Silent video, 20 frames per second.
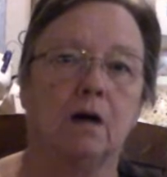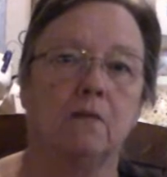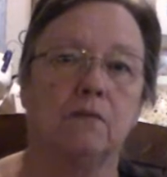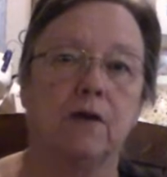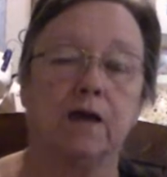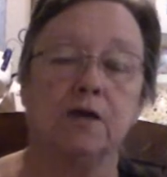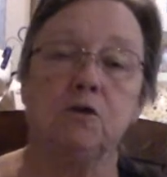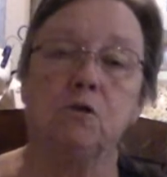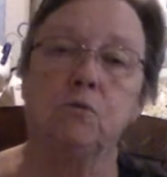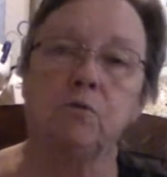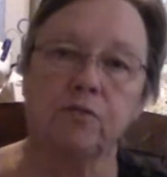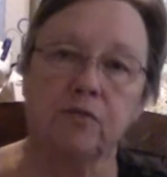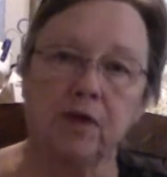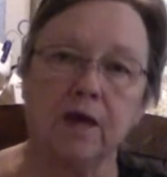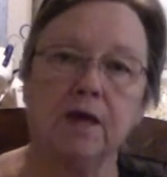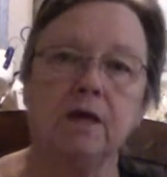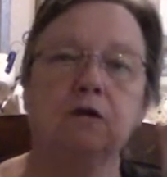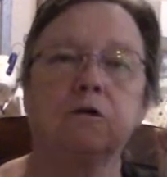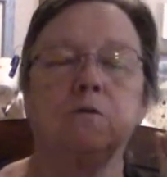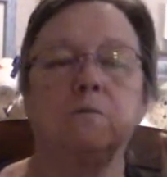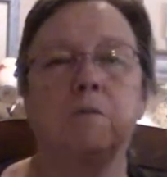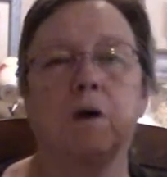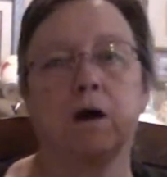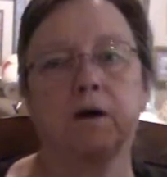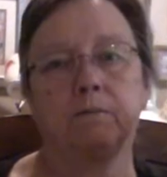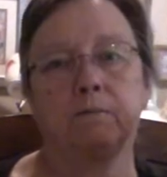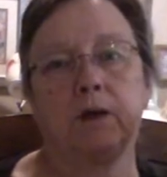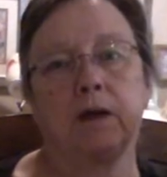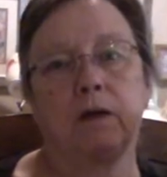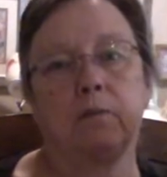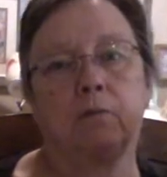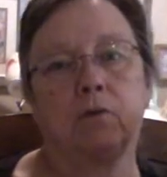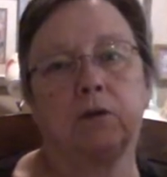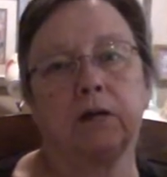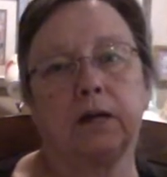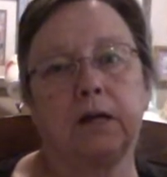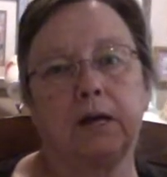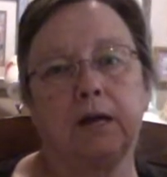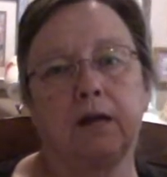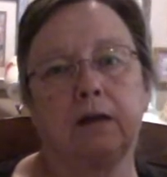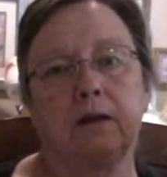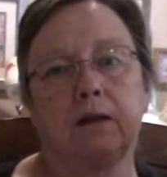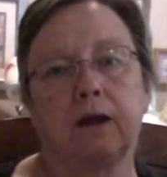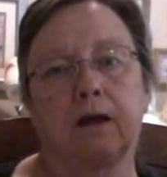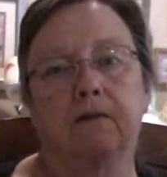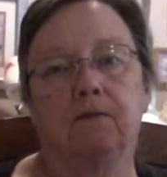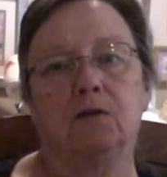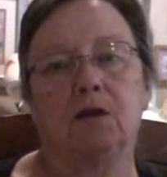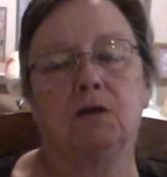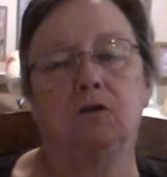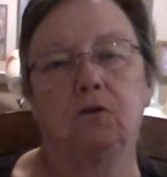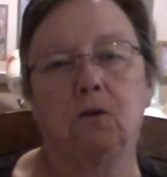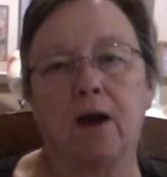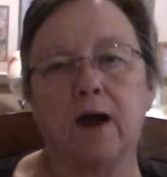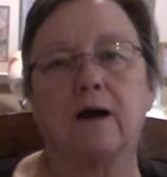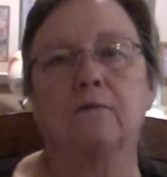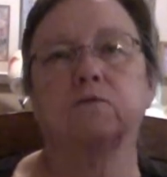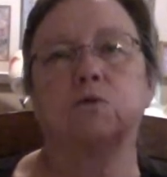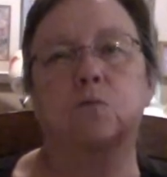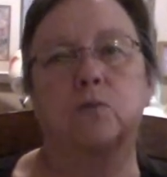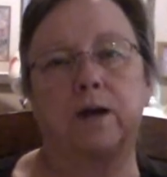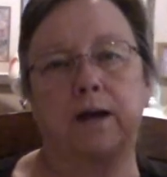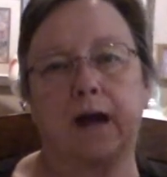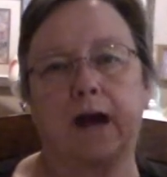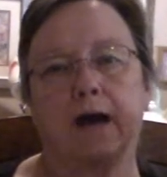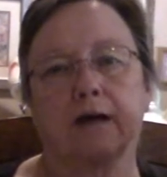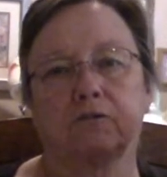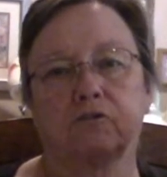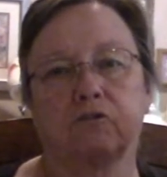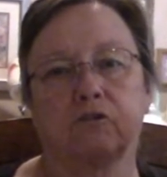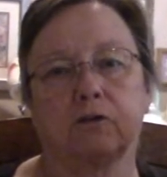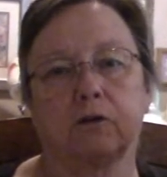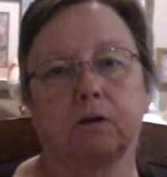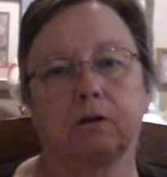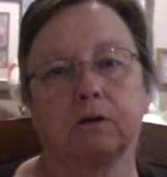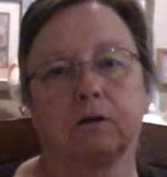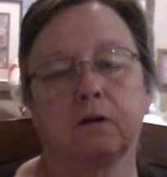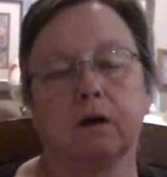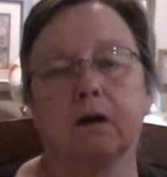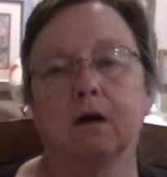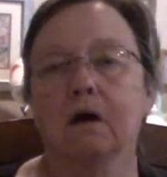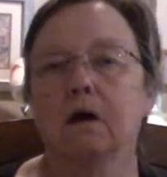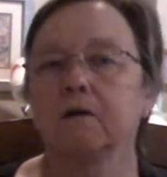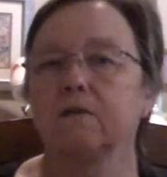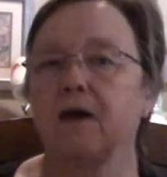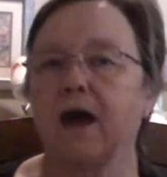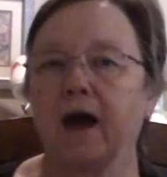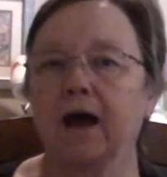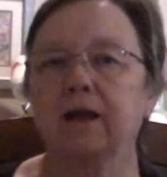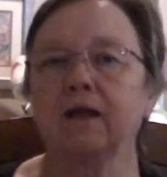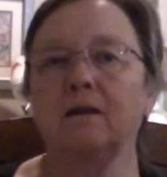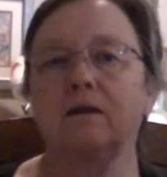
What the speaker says: that you think you might be able to eat, and then you have a reaction. That